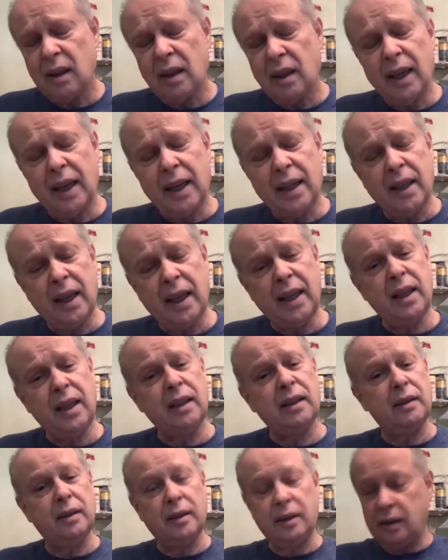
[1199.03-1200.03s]
And then
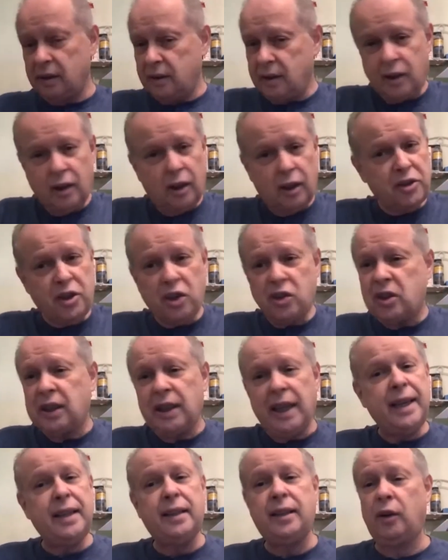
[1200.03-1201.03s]
the girl's just
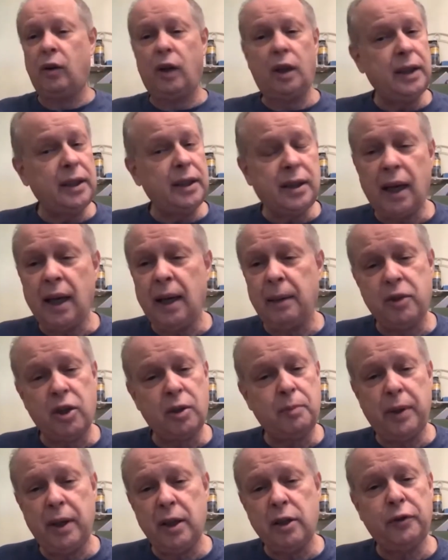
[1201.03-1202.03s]
laying there all the time, just
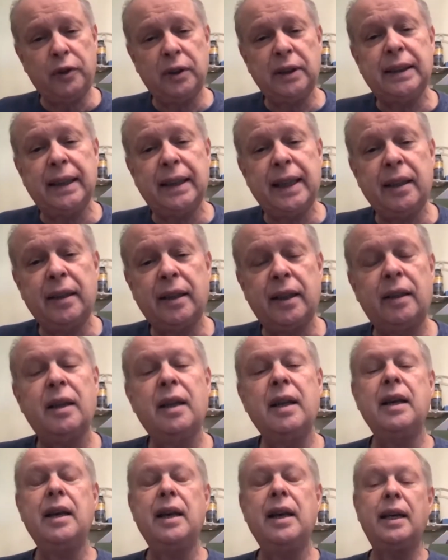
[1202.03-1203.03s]
peacefully laying there.
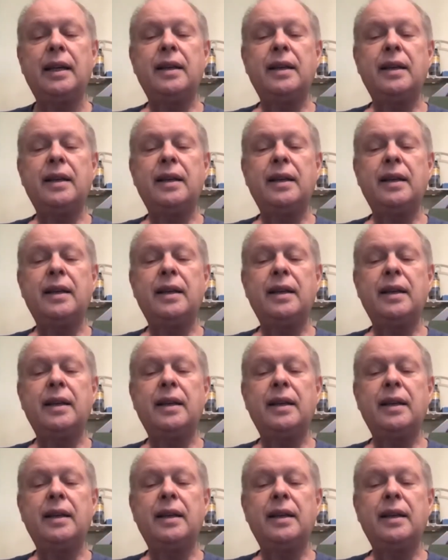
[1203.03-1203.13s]
And he